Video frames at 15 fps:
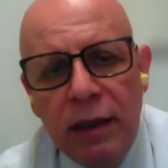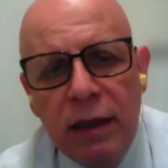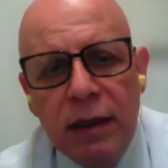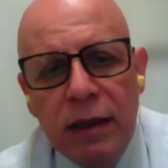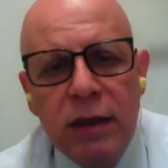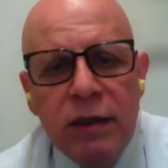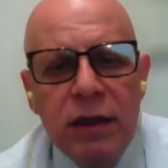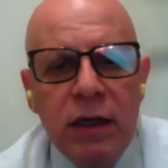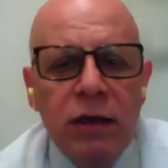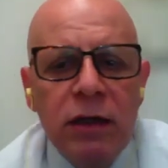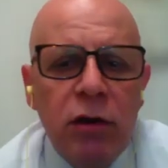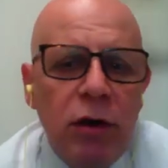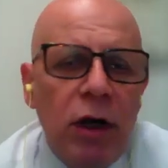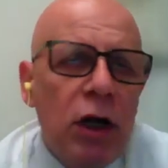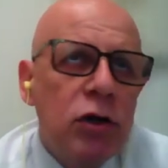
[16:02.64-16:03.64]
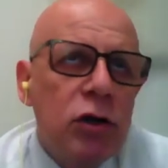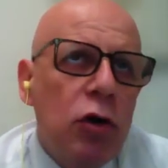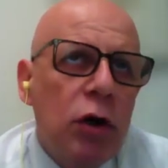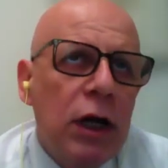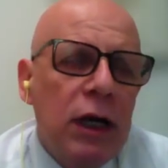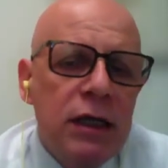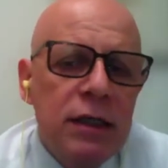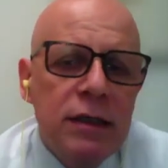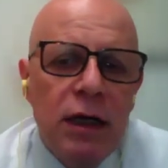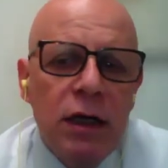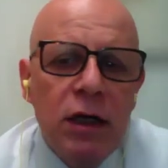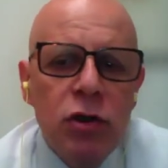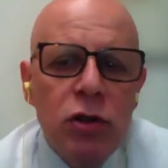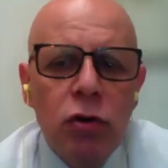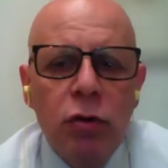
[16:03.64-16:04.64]
is the international
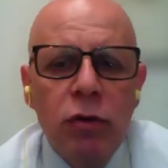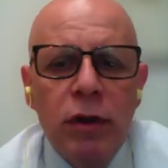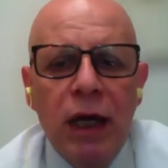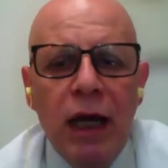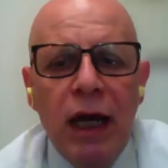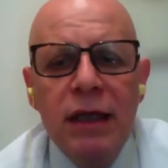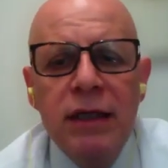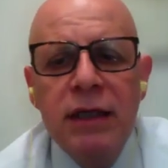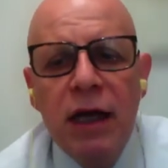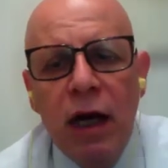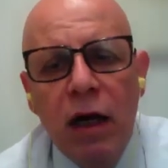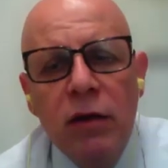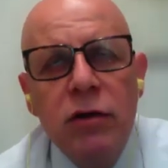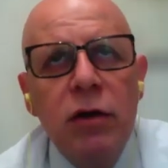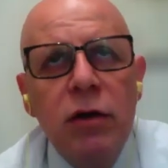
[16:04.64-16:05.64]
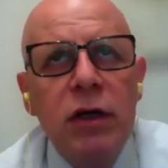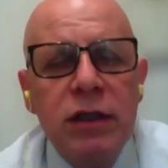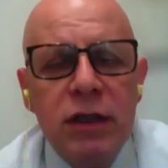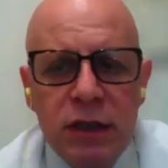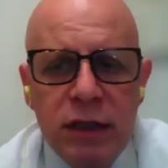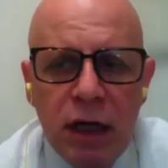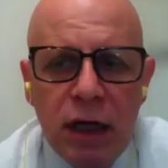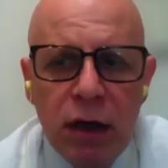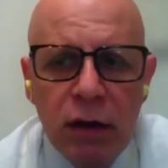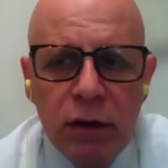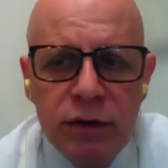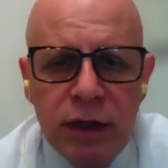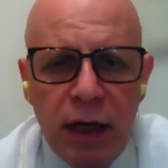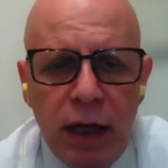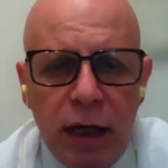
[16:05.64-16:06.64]
organization and the other is a single
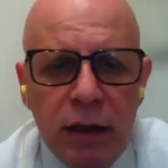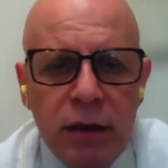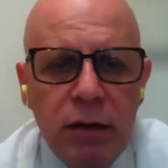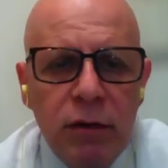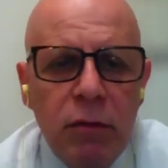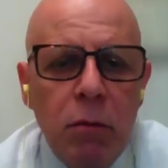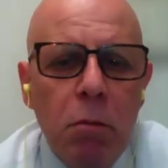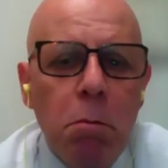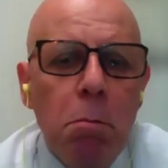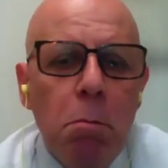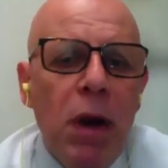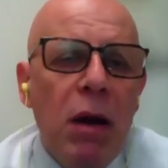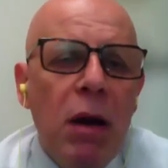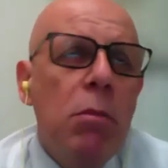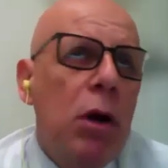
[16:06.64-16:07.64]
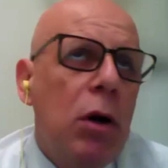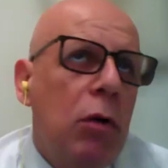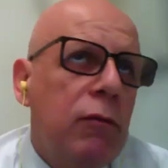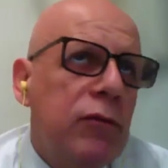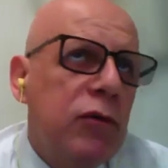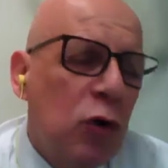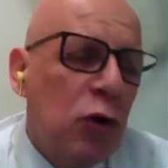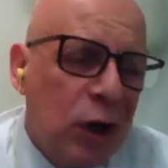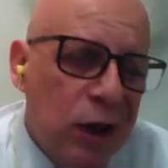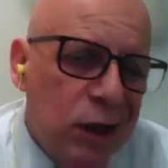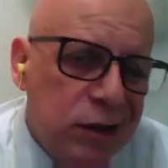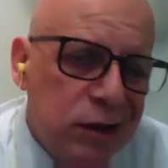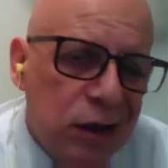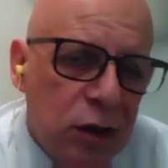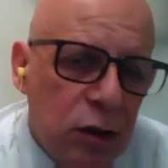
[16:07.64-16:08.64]
state, member of the
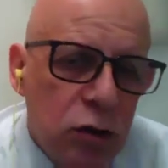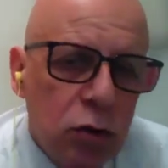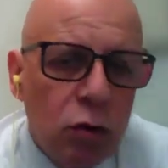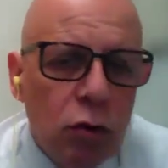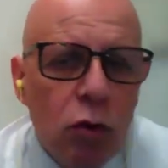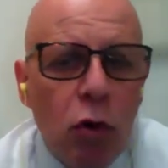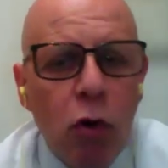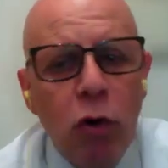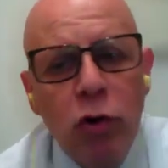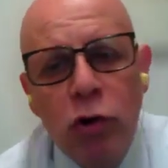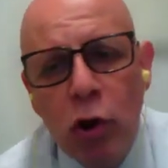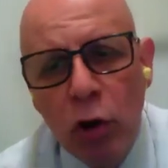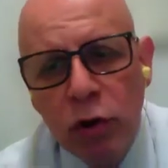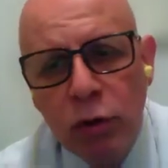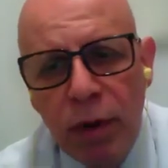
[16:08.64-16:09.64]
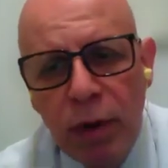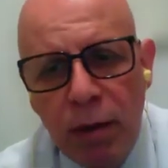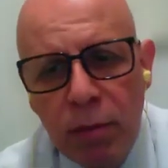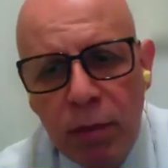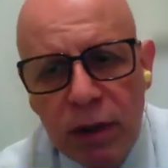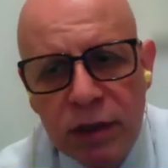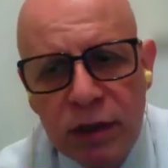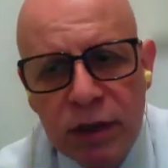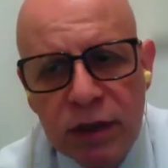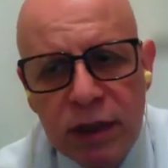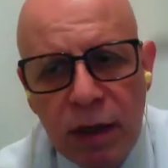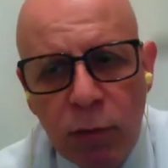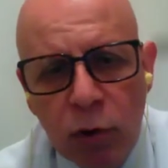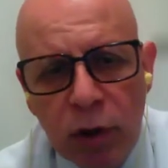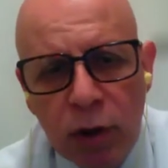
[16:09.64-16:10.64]
organization or not members of the
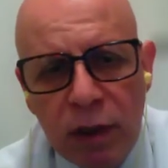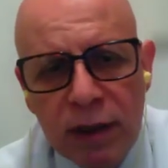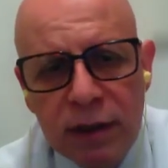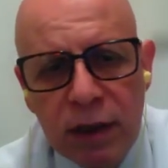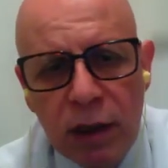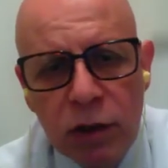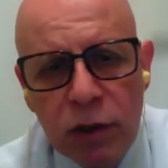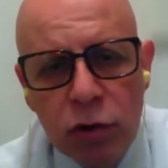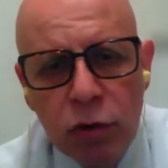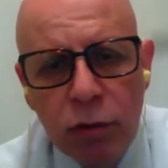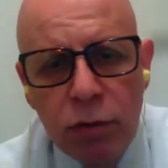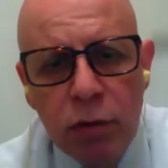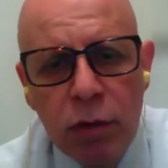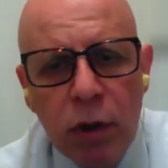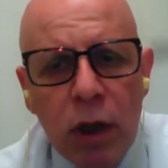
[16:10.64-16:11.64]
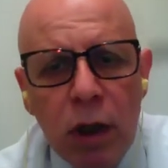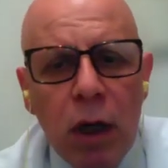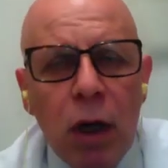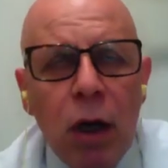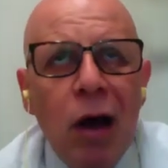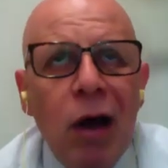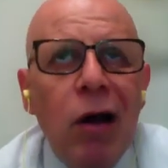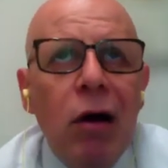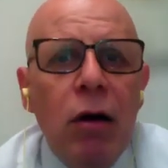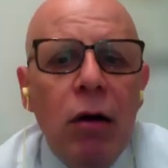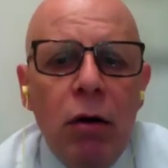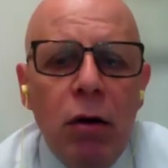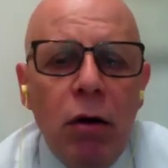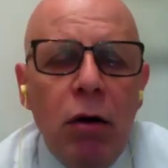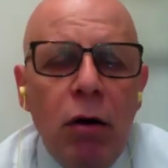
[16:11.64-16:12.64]
same organization,
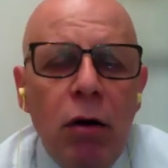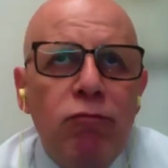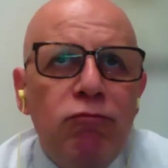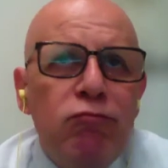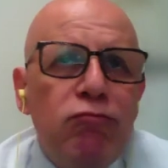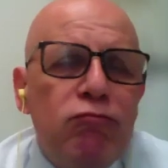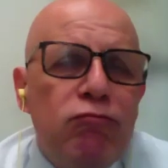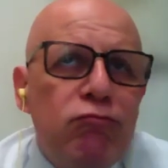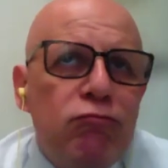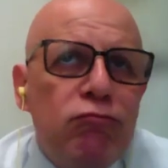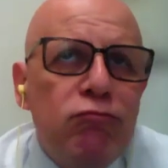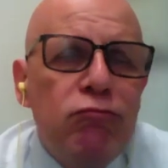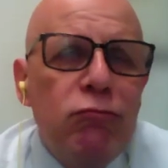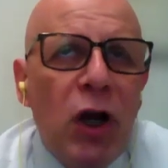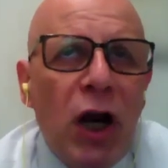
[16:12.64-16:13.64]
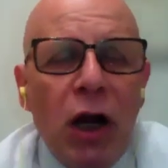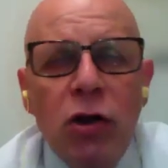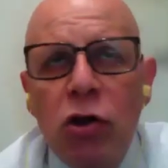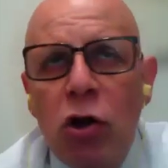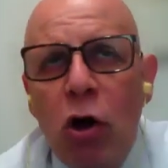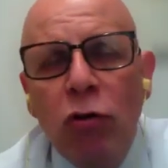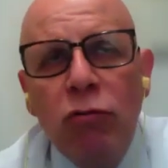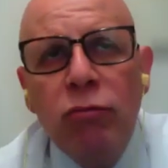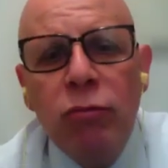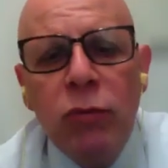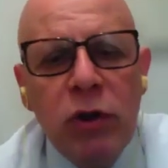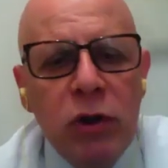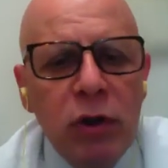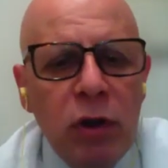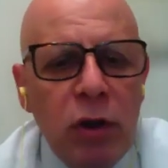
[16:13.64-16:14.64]
there are not
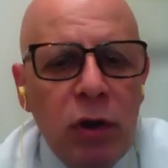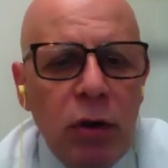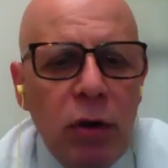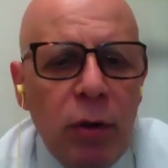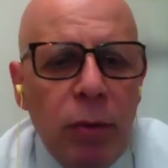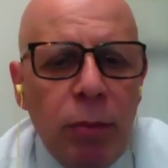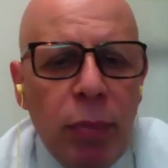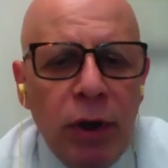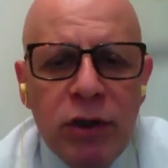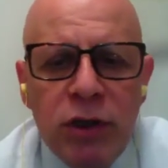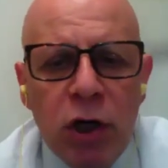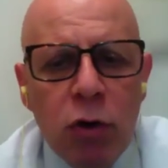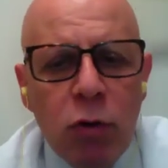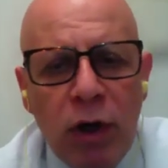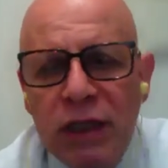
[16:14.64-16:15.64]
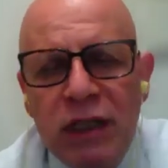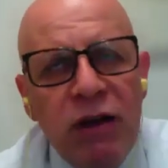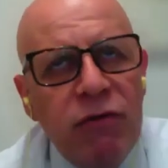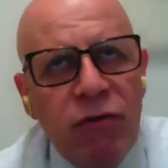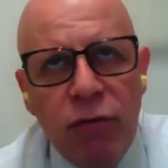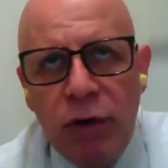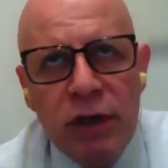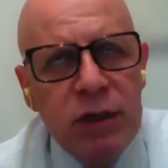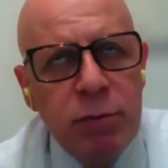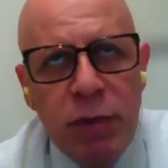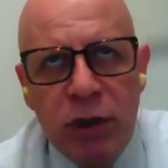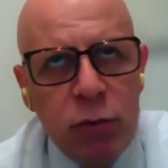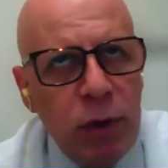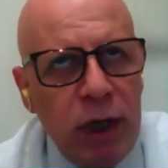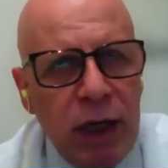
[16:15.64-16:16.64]
particular difference
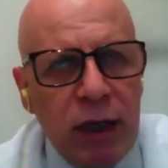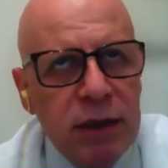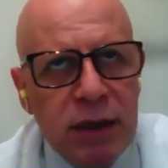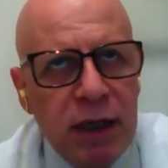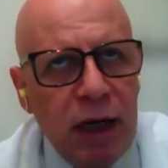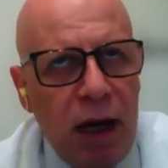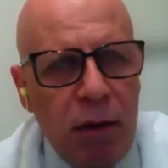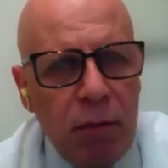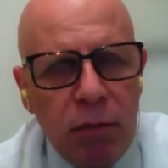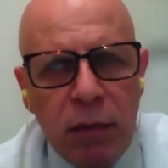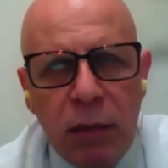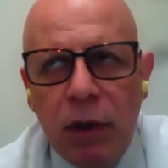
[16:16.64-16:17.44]
between them.